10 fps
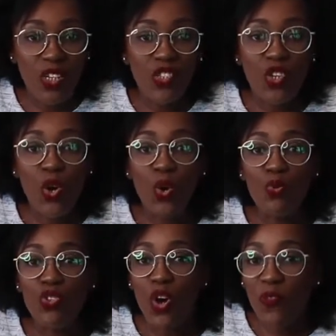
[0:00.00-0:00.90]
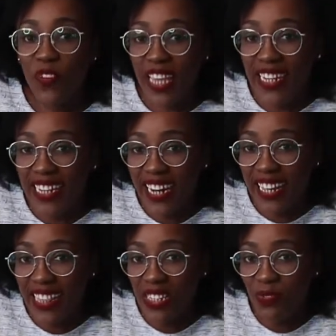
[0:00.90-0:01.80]
So don't forget to
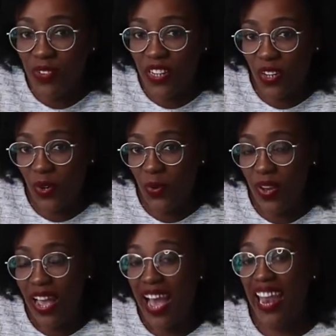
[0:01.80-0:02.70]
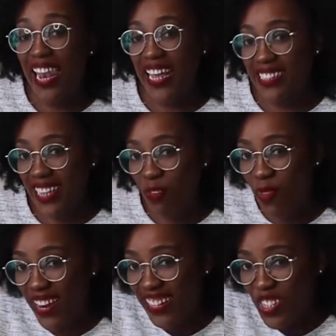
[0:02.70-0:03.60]
like this video, and let's get
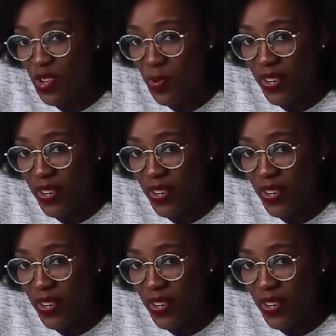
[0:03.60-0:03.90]
right into